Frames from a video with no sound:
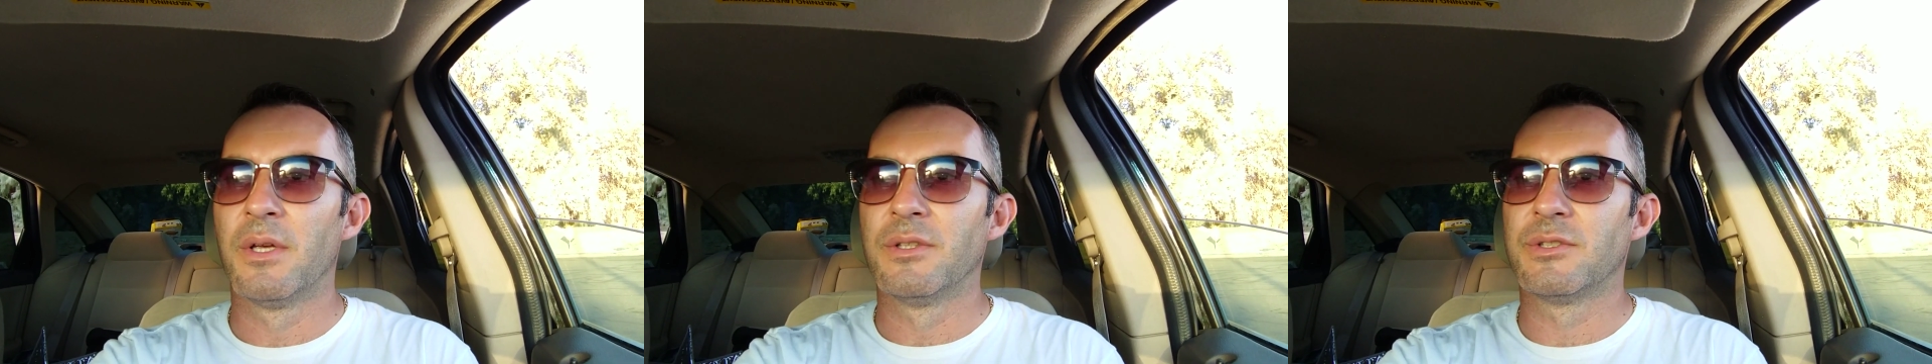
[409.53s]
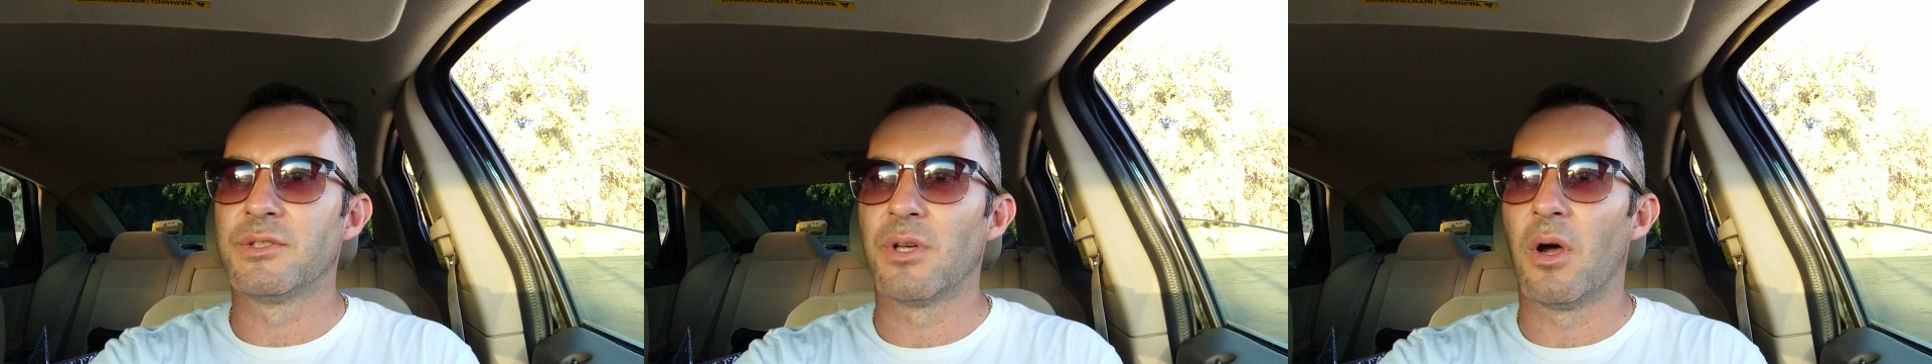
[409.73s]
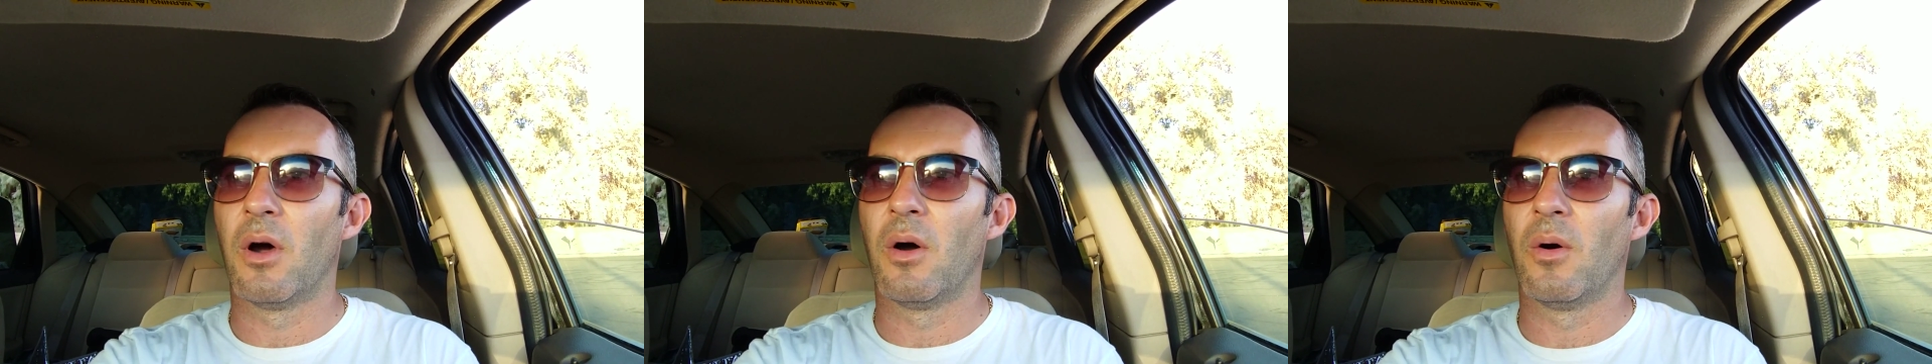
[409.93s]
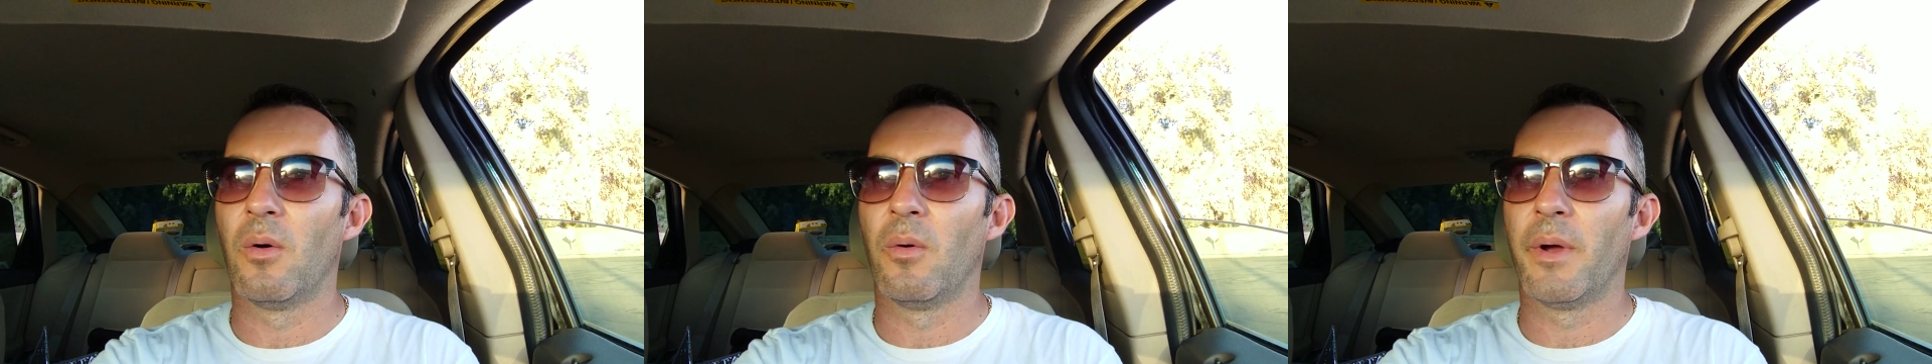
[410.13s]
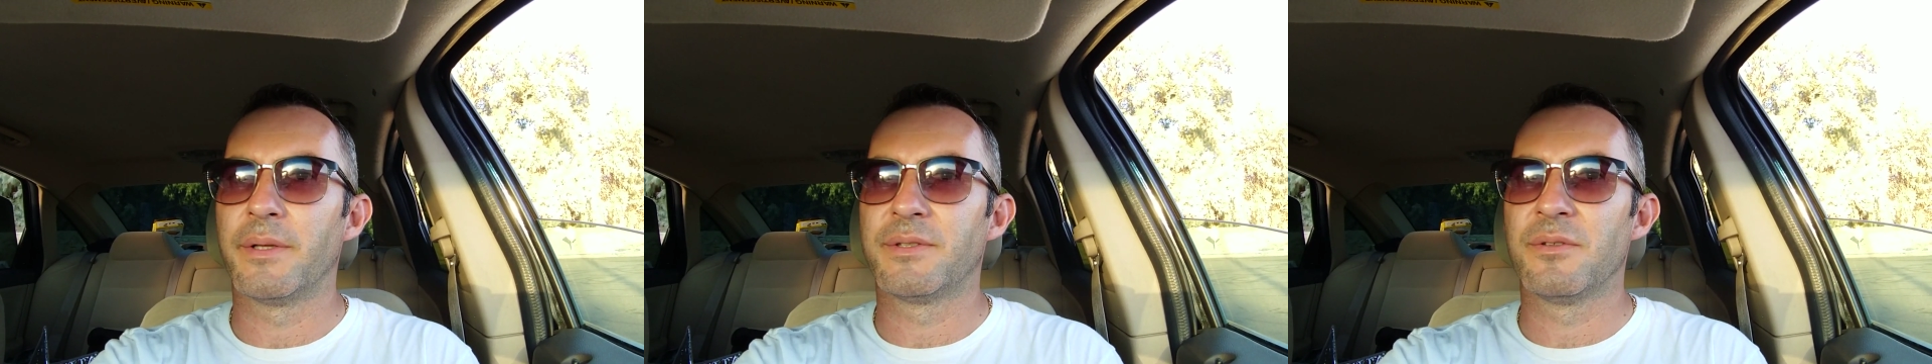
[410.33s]

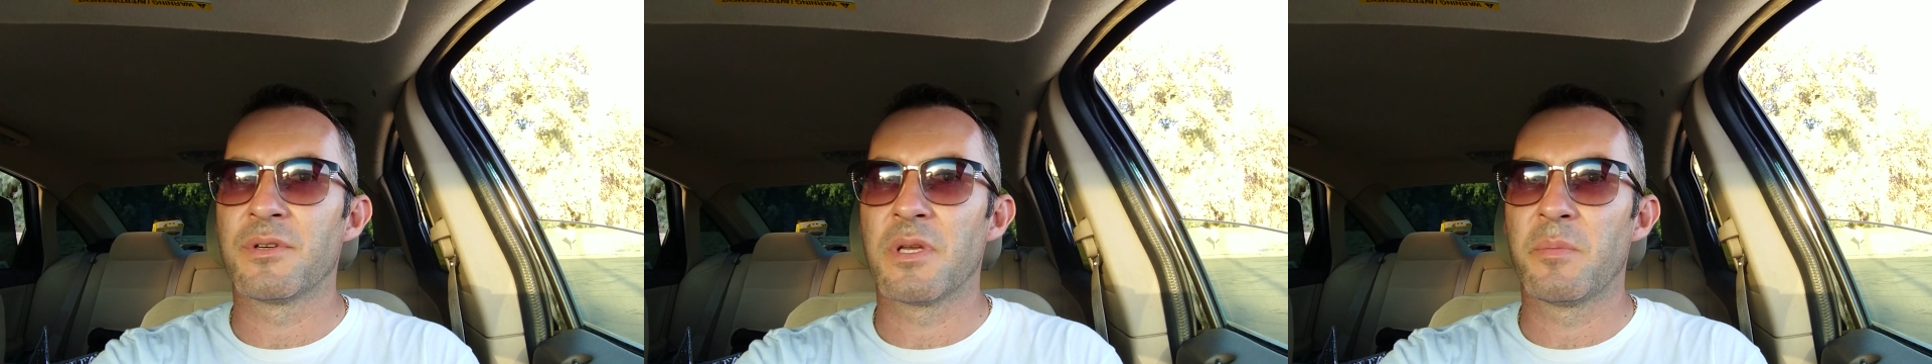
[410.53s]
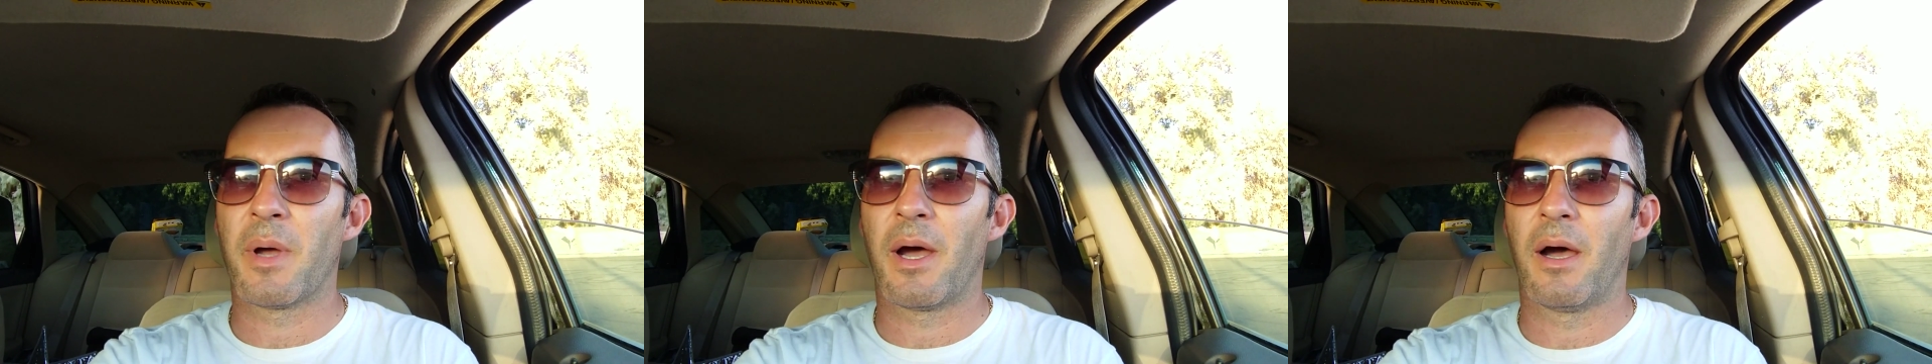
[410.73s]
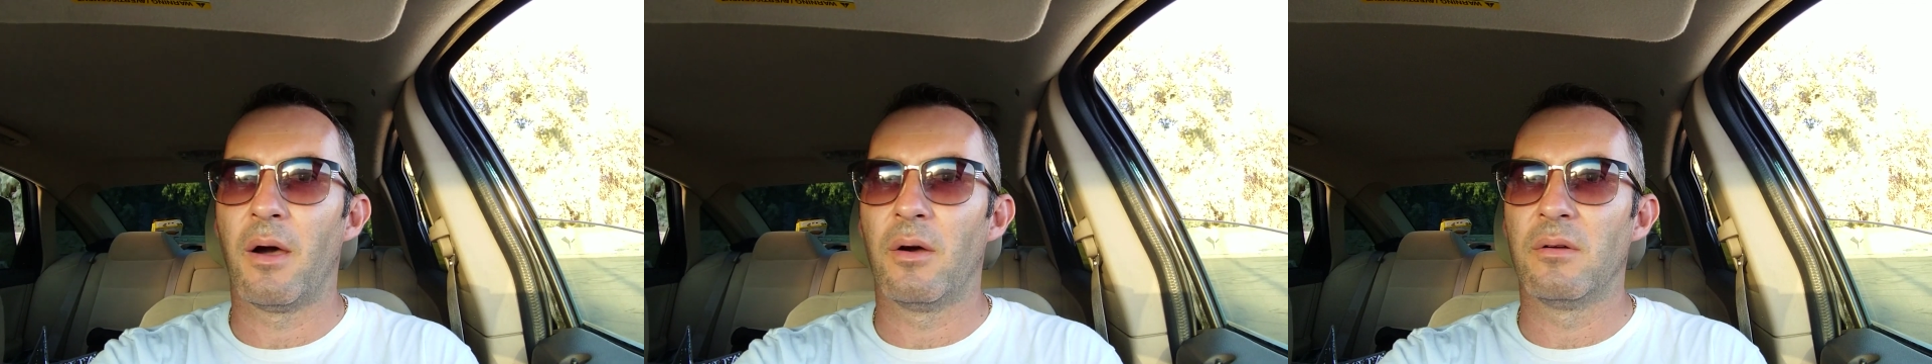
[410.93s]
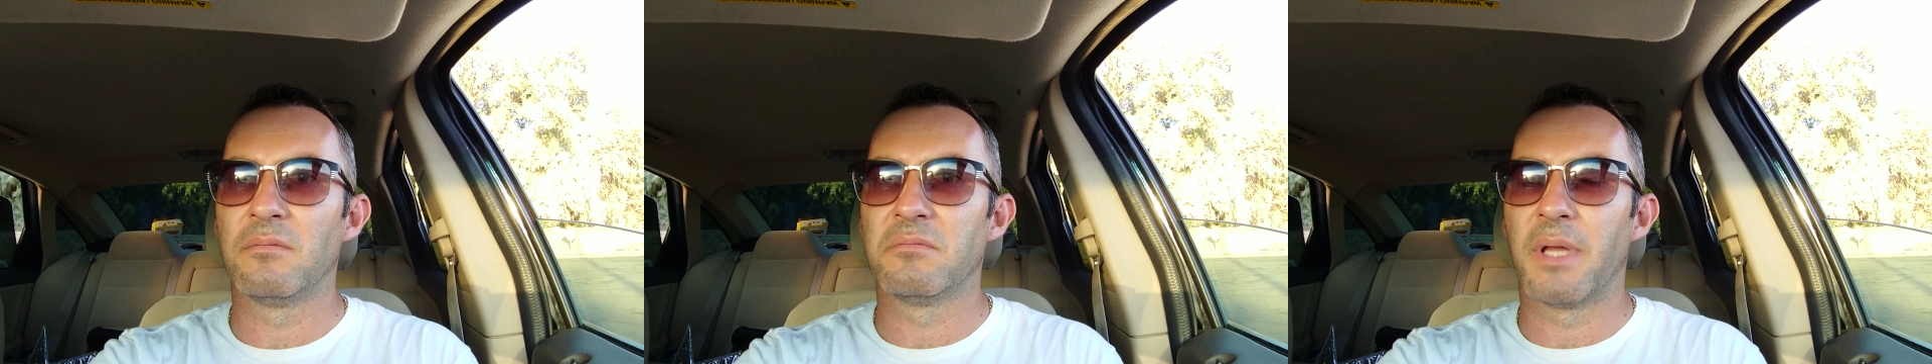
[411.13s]
So it's usually about